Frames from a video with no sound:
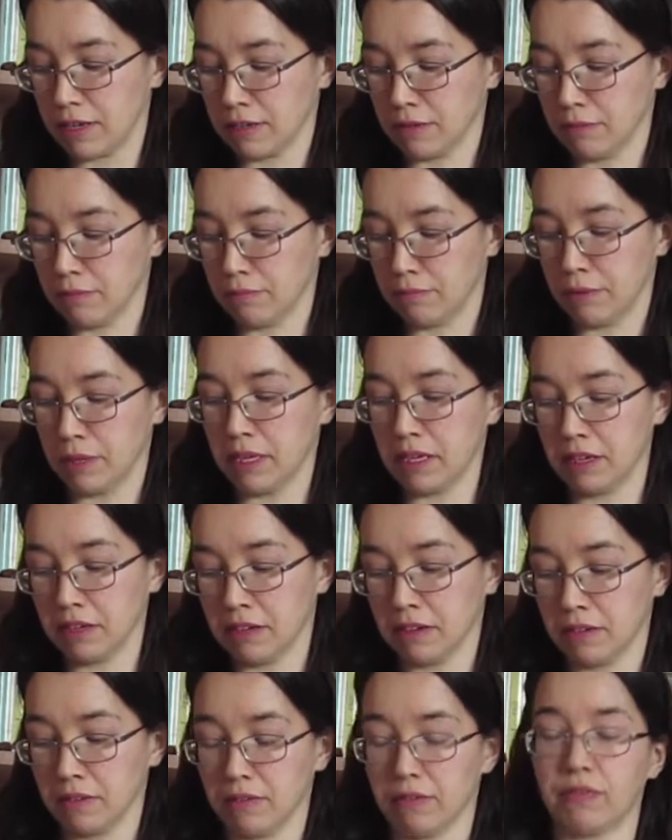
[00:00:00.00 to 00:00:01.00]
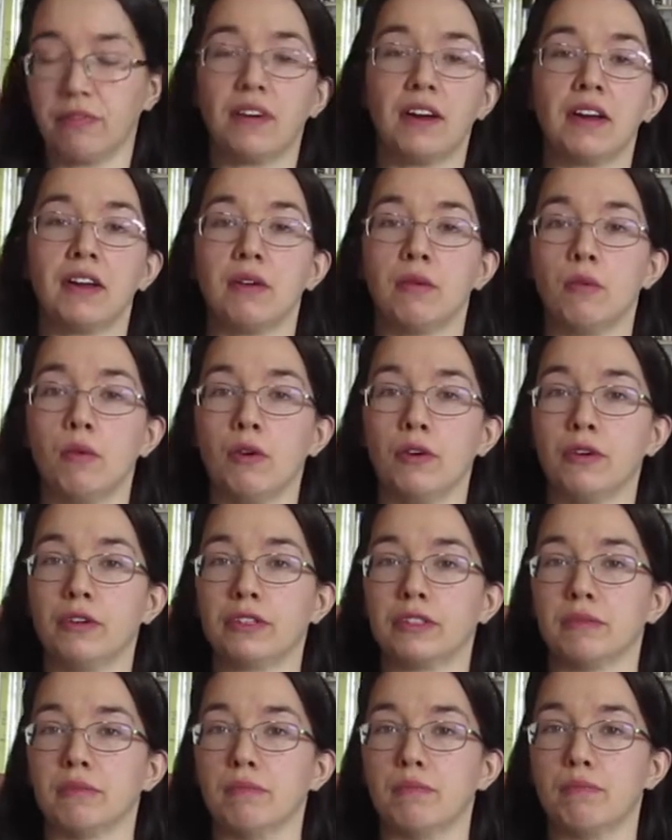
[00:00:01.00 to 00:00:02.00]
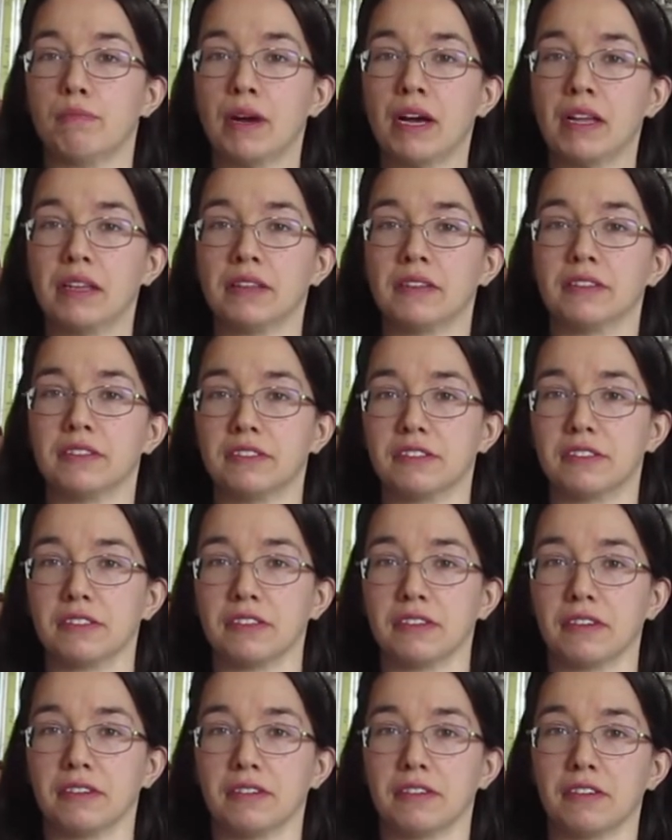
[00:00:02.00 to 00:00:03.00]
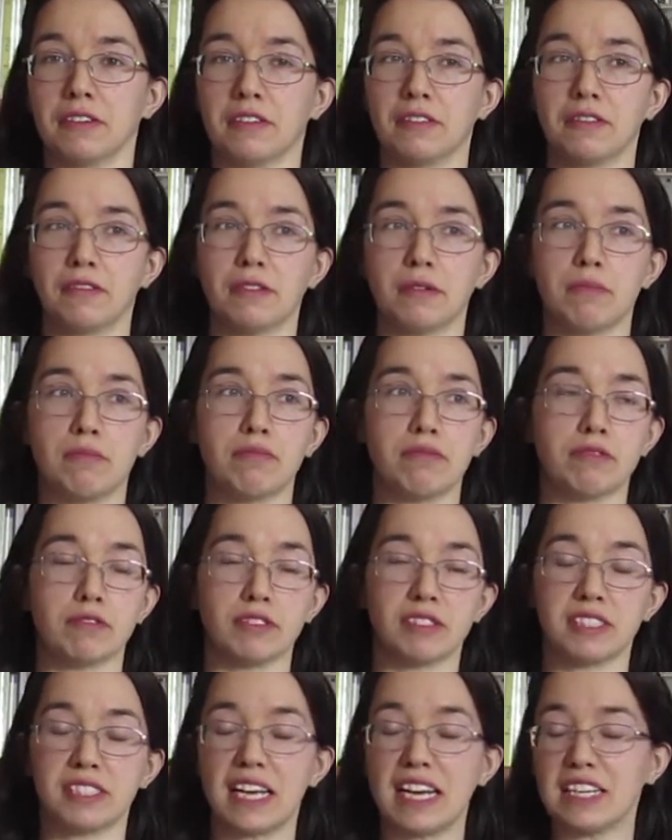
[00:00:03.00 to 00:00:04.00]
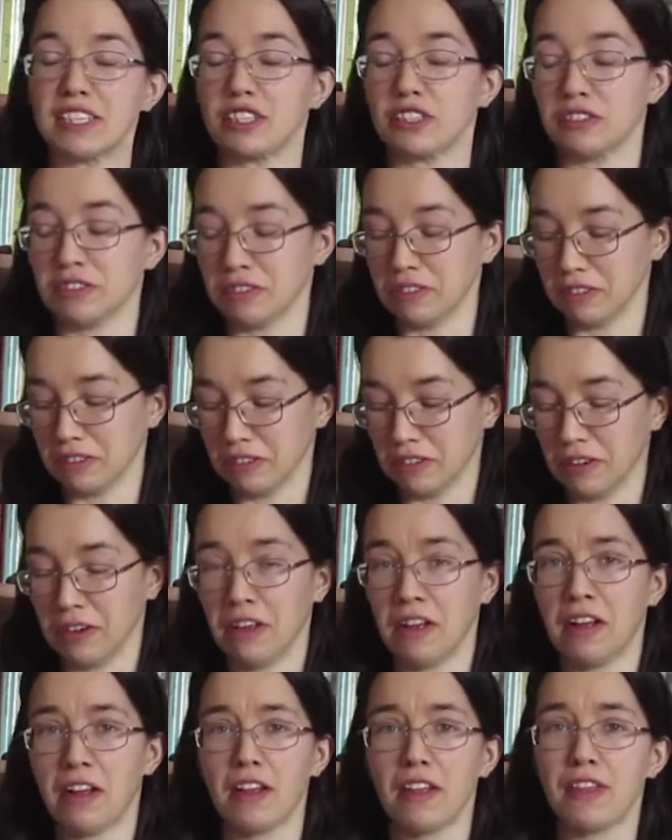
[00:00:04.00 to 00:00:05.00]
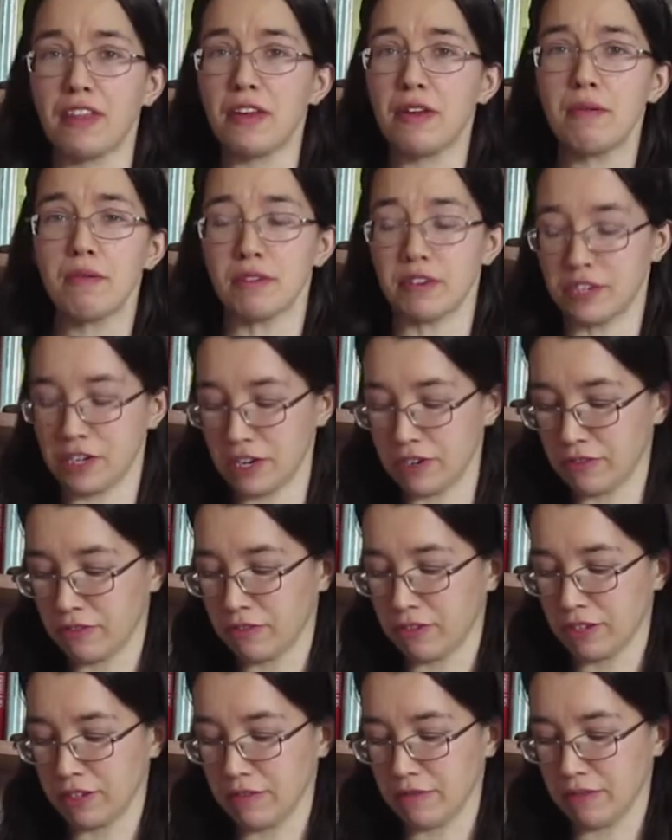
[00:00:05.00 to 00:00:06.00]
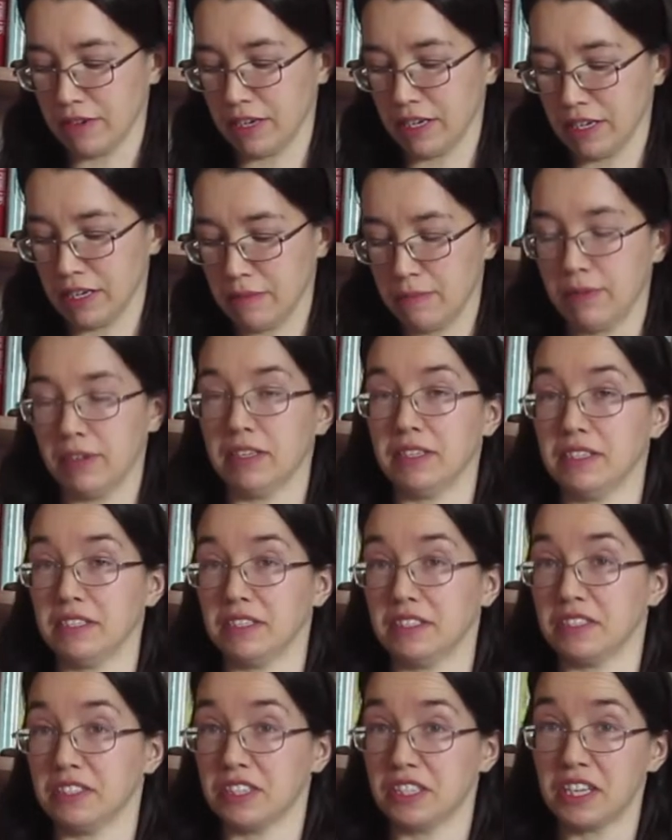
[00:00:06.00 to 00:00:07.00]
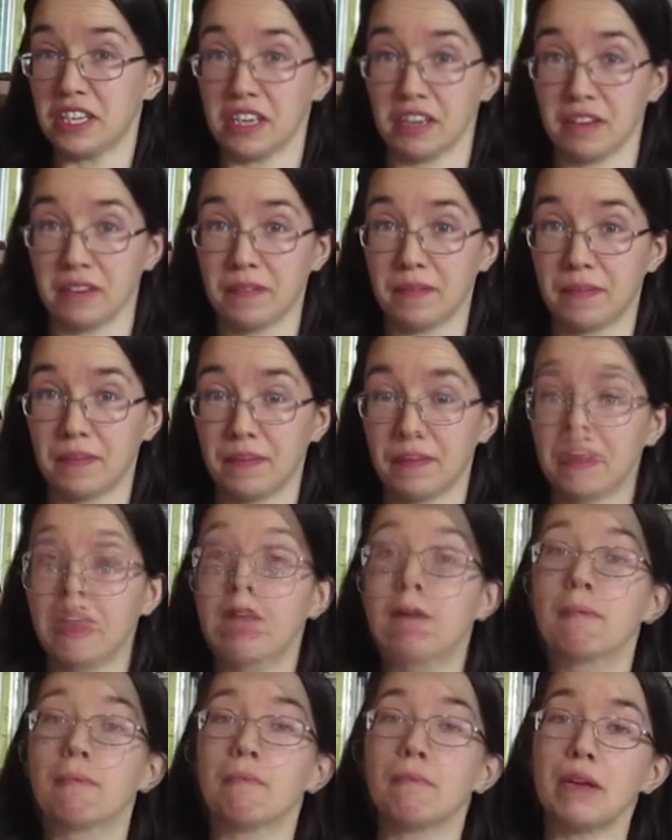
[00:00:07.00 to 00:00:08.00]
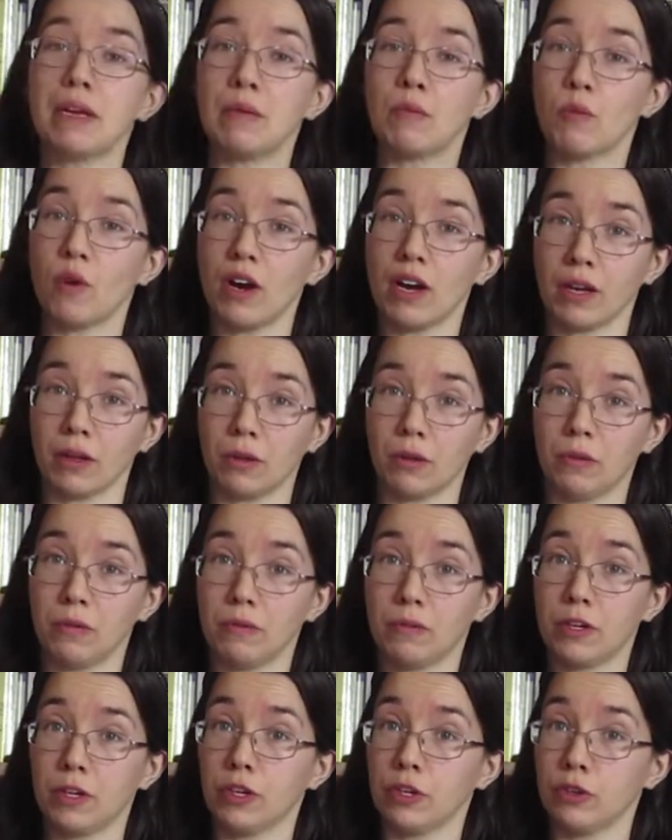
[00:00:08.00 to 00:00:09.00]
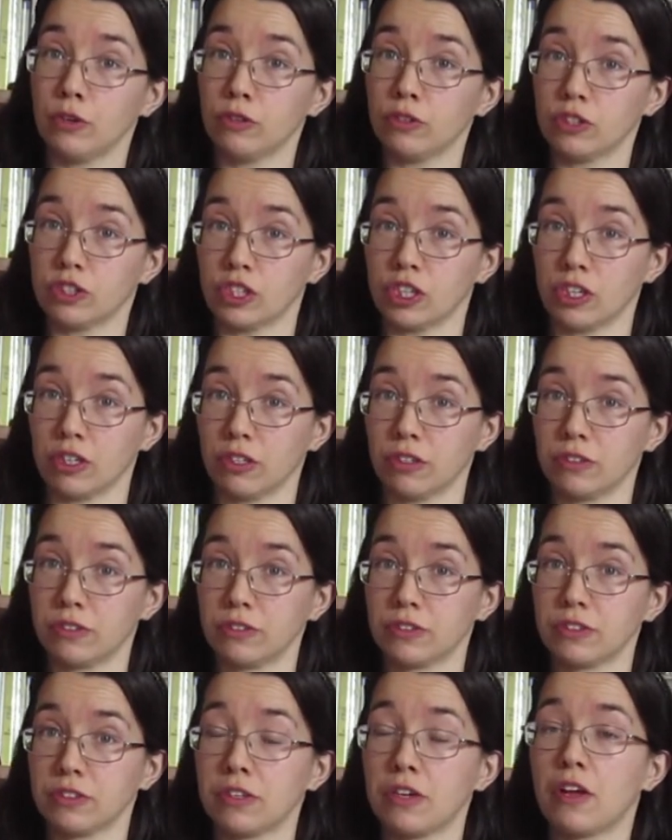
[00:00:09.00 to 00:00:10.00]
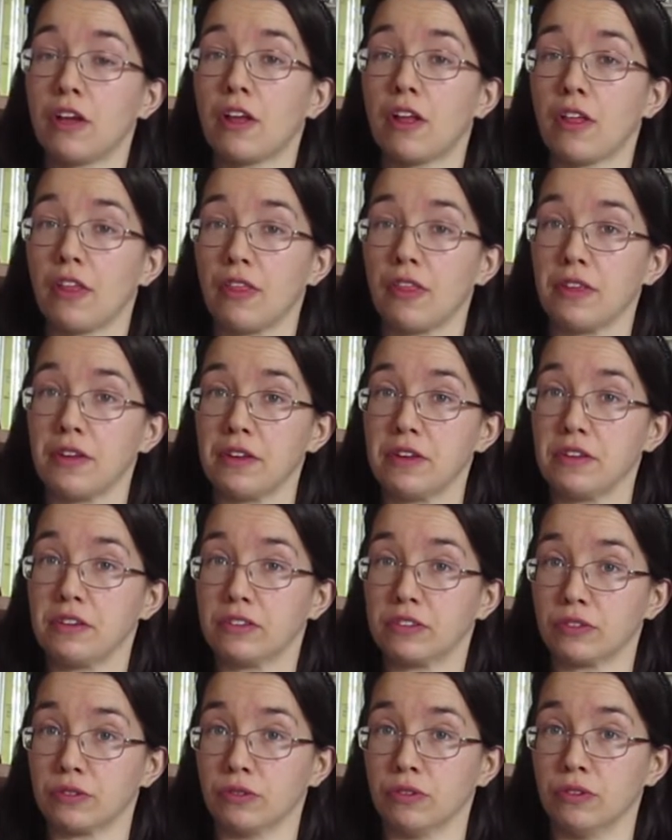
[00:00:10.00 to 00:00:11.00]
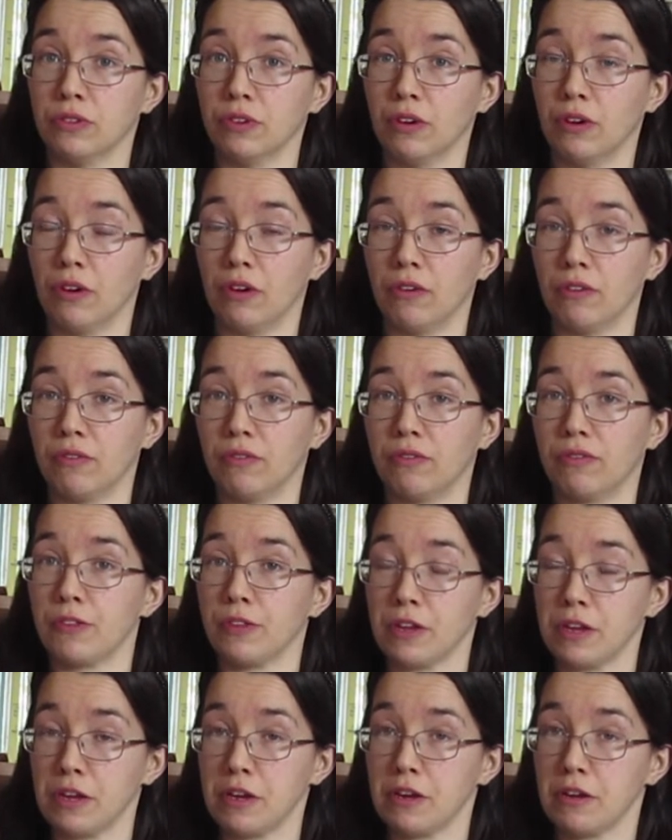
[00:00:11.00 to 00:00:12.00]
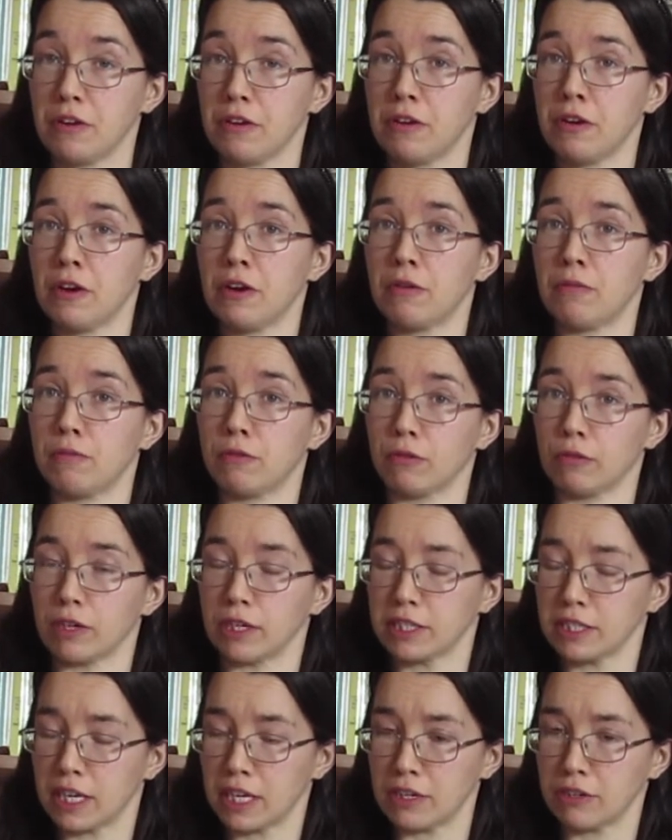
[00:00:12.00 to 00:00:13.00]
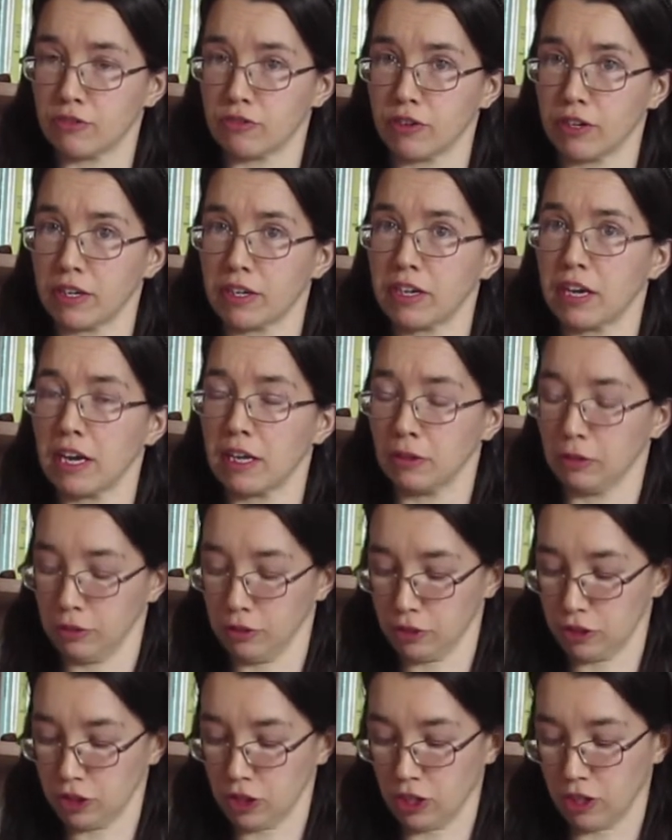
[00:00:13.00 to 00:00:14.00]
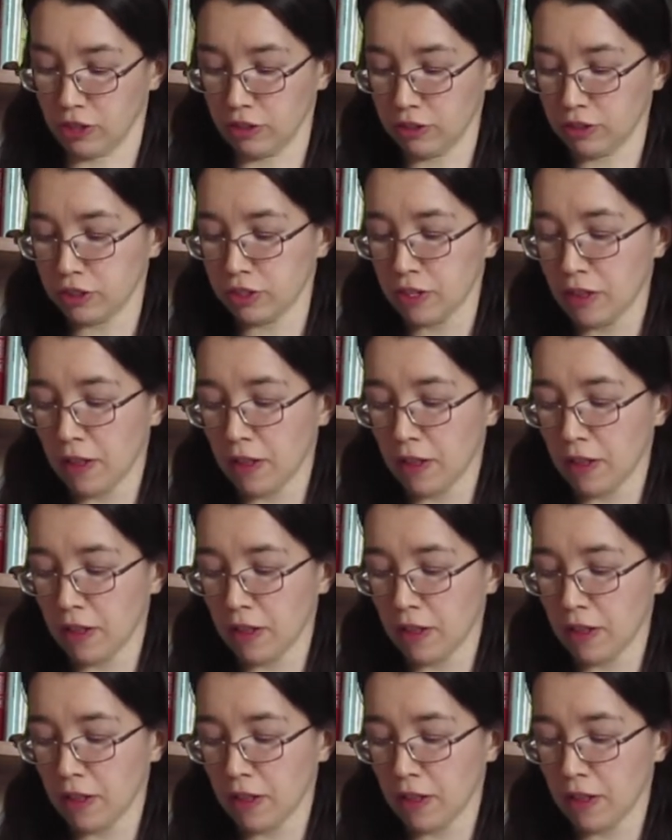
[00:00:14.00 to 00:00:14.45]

and beer and fireworks and bands and the procession, and they were generally really pleased to see her. Meanwhile, young Charles, the son of the more eccentric eldest Charles,